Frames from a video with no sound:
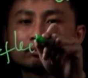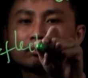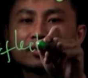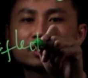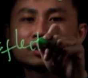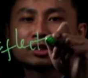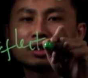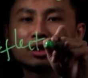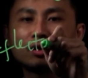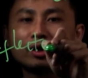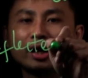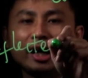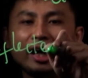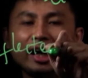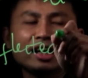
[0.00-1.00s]
So
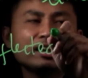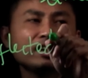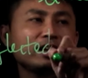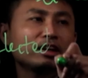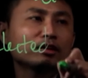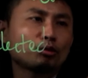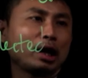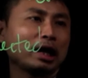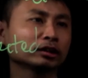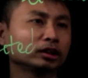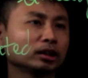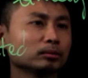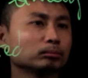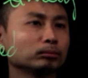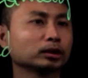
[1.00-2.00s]
any
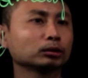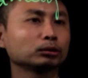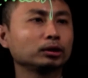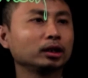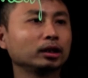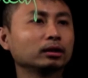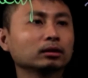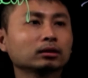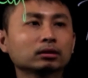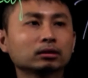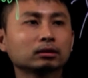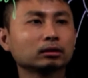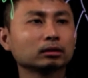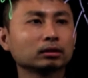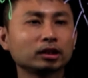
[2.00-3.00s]
interaction between
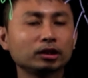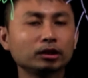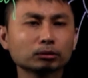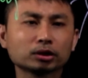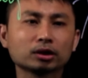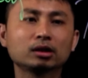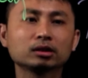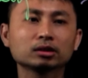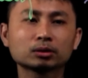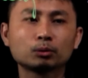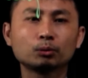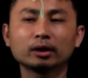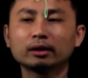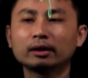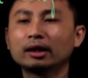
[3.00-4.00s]
the users
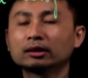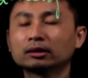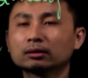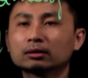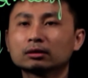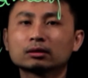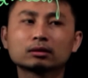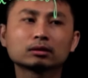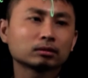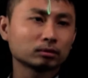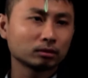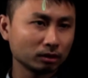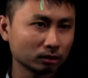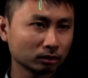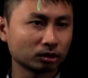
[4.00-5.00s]
with their
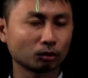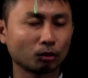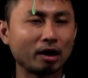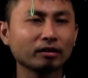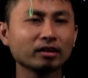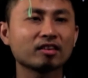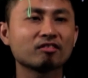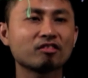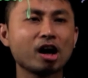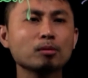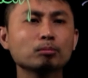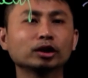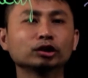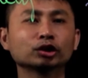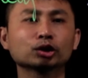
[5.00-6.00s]
surrounding
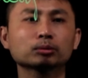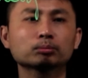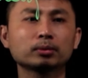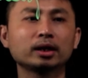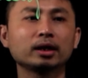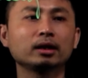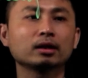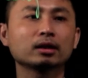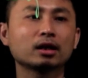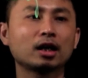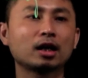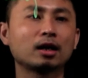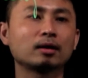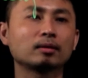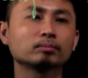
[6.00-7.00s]
environment should be
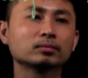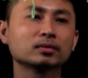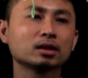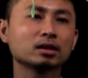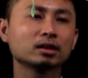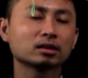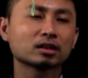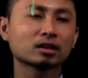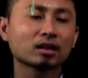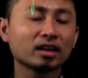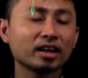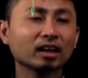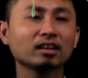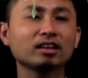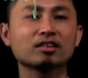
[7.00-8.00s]

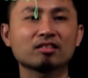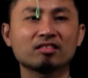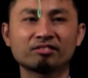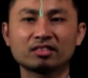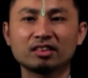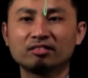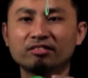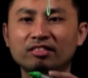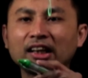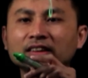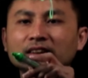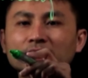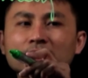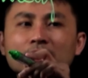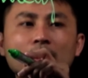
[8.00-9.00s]
clearly
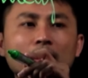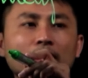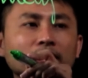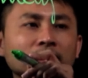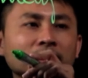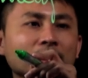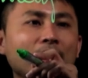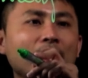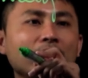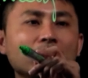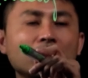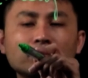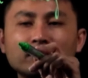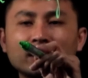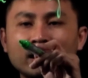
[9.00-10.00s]
reflected on the side
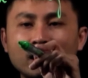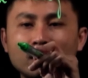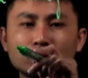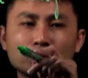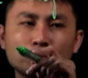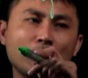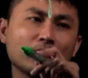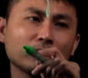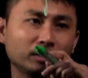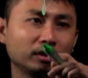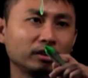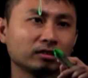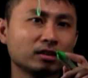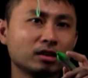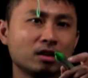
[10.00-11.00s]
of the counter
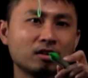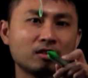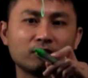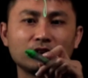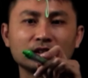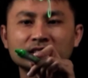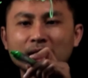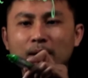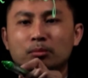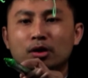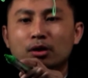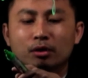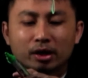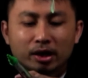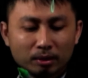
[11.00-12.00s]
partner. For
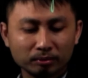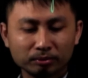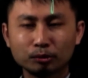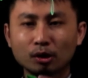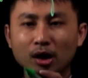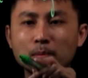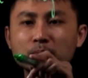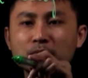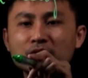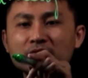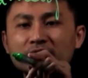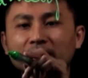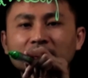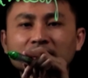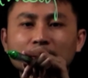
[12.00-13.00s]
example, if you are
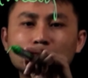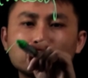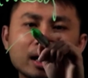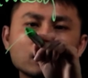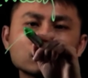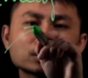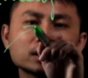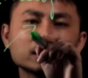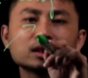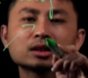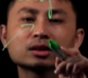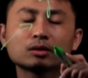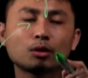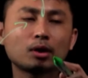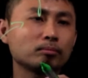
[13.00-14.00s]
moving some
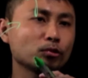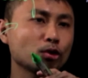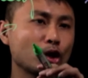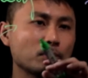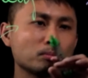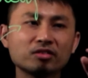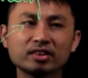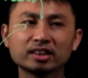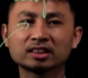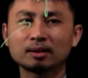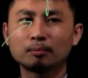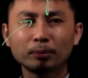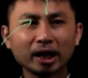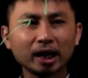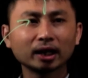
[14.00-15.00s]
mouses and you are moving
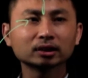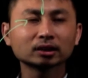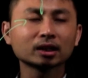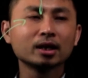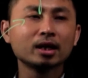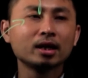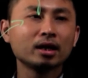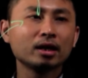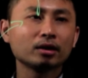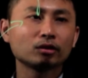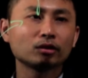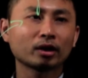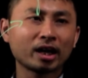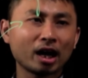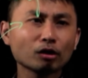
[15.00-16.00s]
some pens,
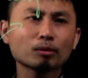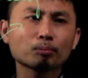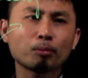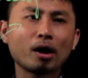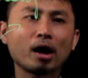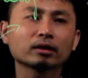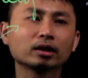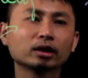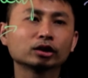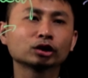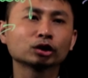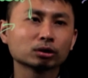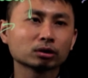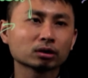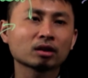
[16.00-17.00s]
your counter partner
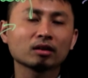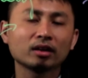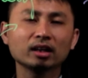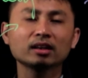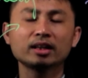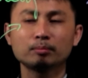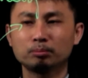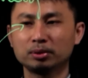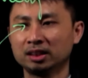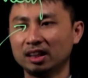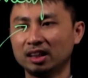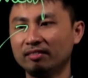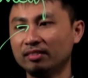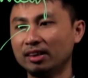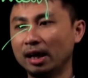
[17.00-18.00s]
should clearly
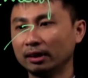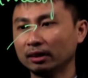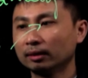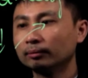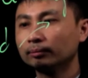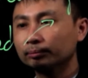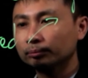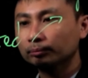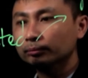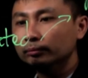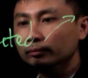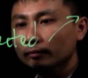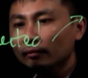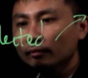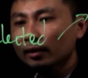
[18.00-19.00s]
perceive that.
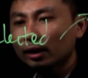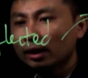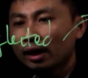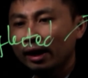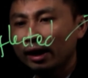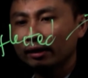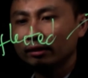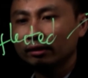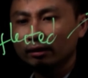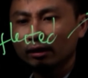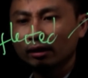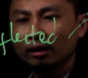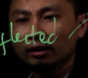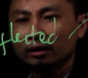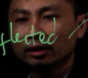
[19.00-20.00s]
And third,